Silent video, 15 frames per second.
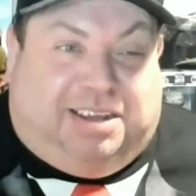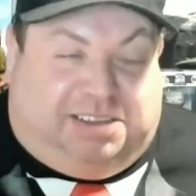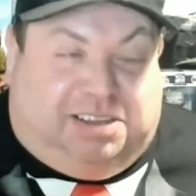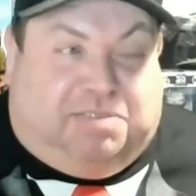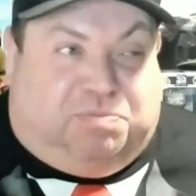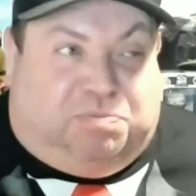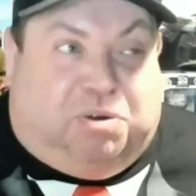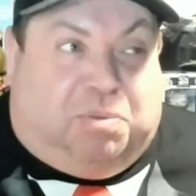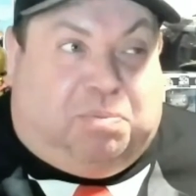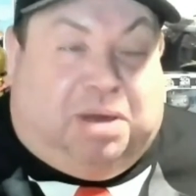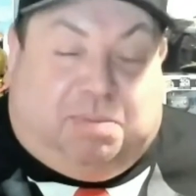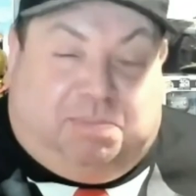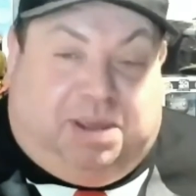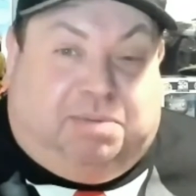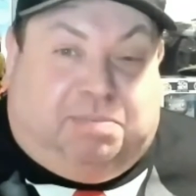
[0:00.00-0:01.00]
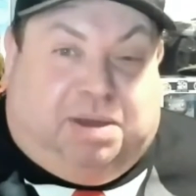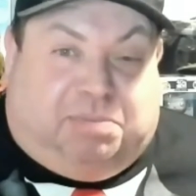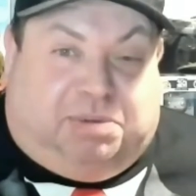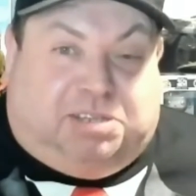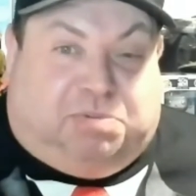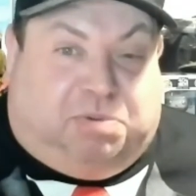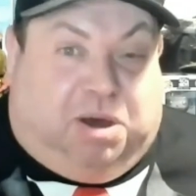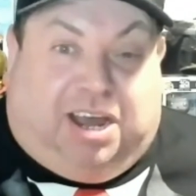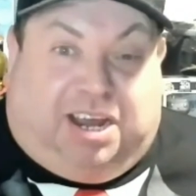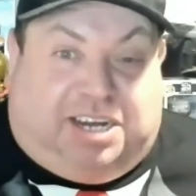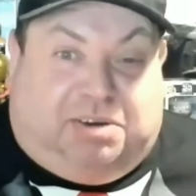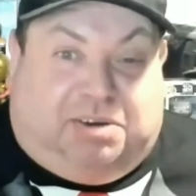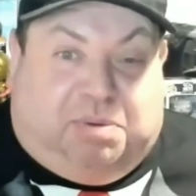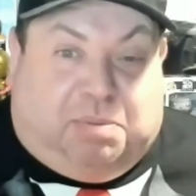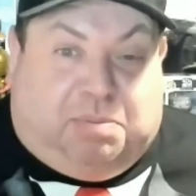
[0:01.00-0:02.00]
You've brought back me memories, what
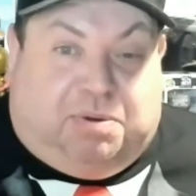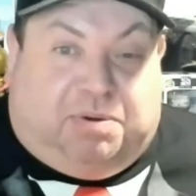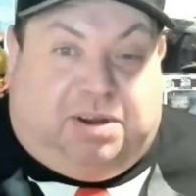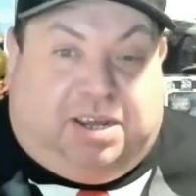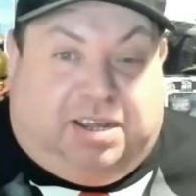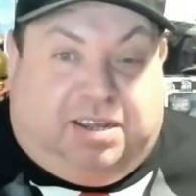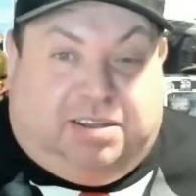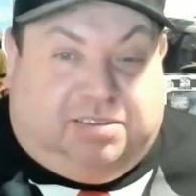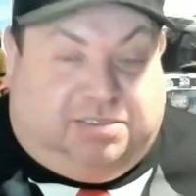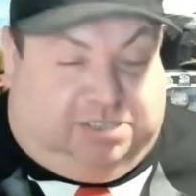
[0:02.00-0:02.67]
I can remember it.